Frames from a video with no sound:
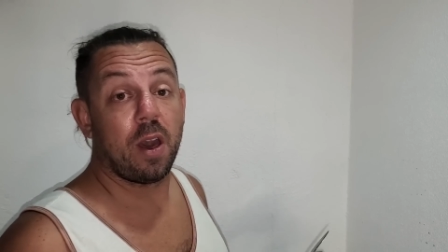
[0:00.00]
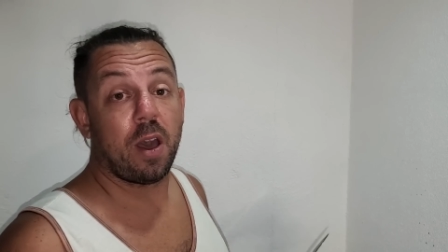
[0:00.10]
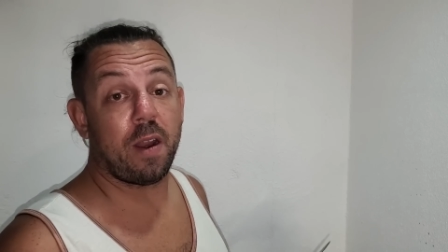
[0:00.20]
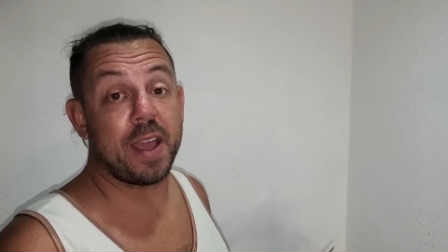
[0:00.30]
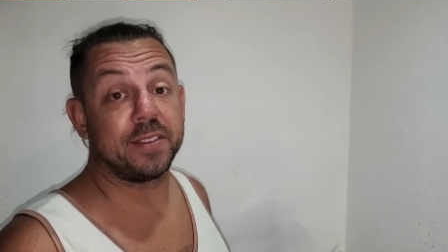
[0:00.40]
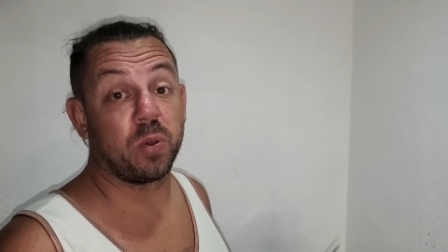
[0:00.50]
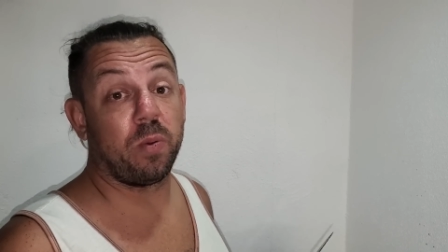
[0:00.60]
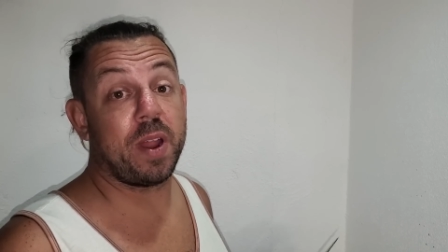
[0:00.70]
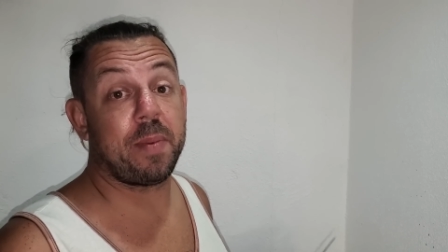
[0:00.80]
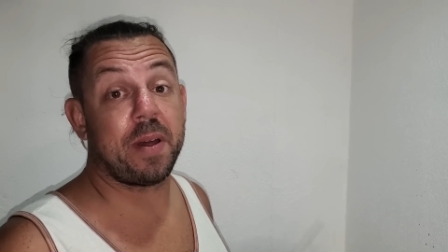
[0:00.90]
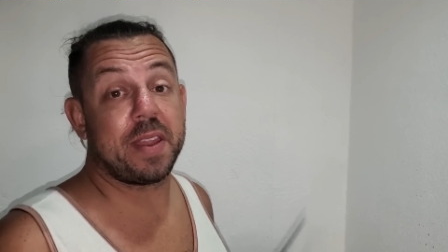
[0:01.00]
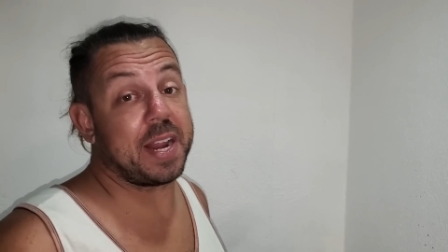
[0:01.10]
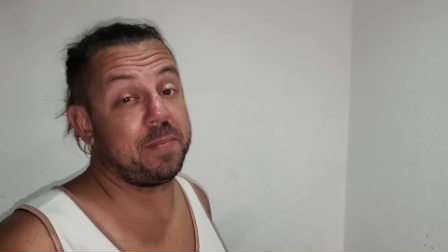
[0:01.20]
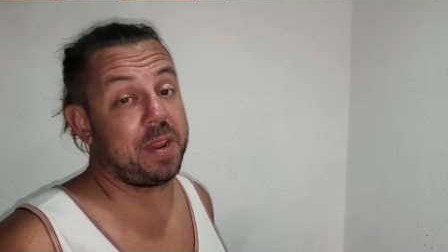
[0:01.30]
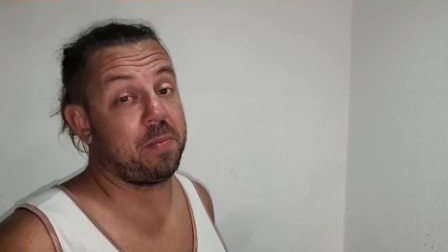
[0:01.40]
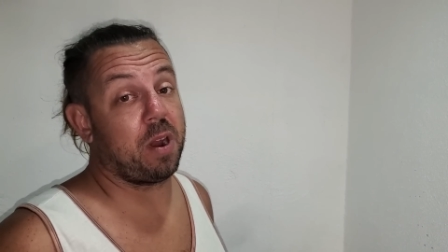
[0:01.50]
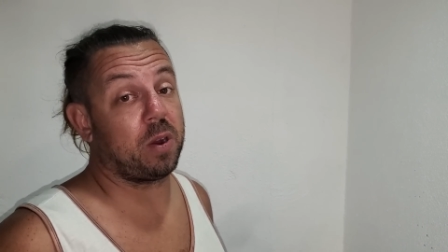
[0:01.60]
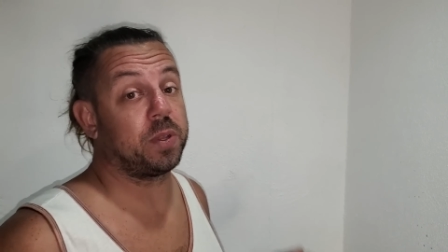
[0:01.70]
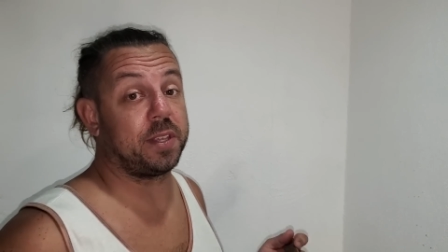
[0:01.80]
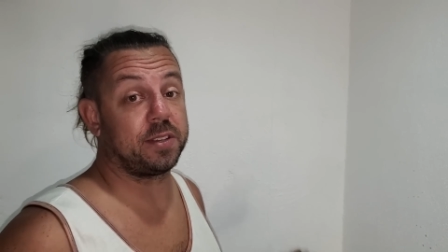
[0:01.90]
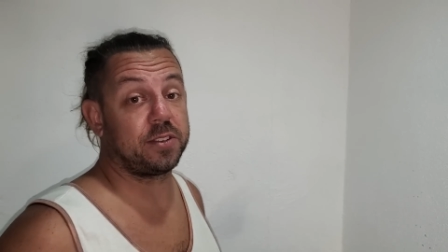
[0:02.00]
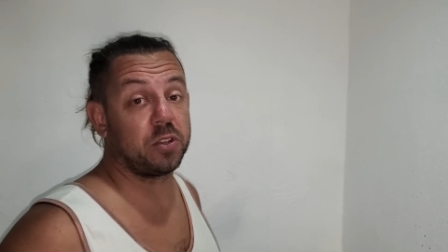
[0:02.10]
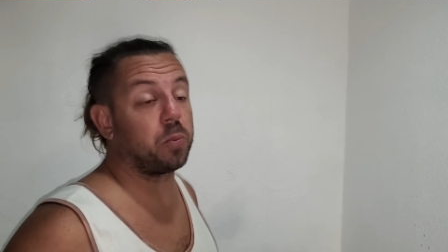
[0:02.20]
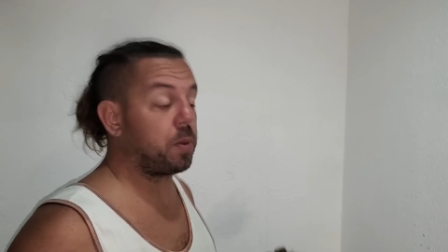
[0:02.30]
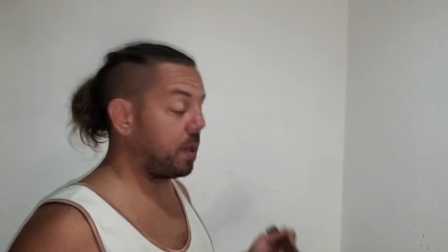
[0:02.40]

All right. So we're right about 90-minute mark with this soup.